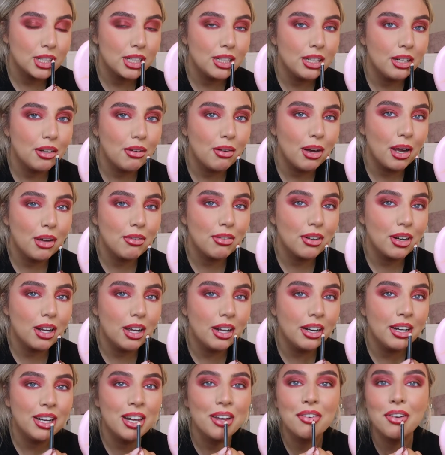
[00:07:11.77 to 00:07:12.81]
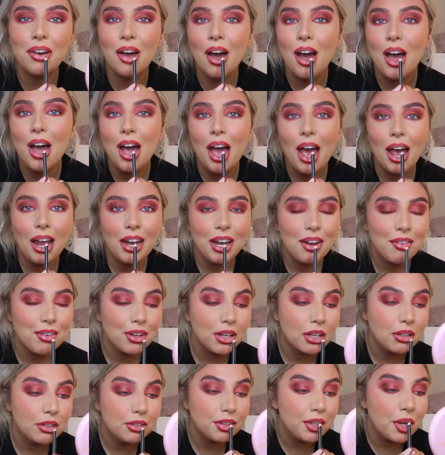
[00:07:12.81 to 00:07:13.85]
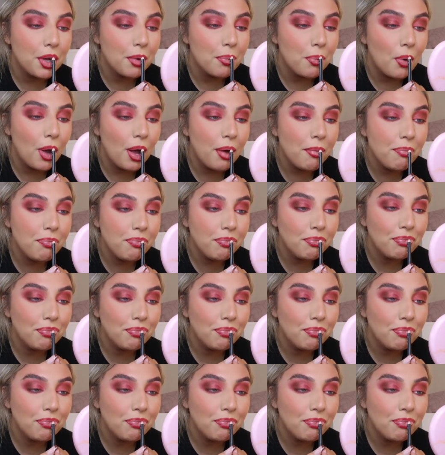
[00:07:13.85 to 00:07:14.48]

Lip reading: Little overline, never killed no one.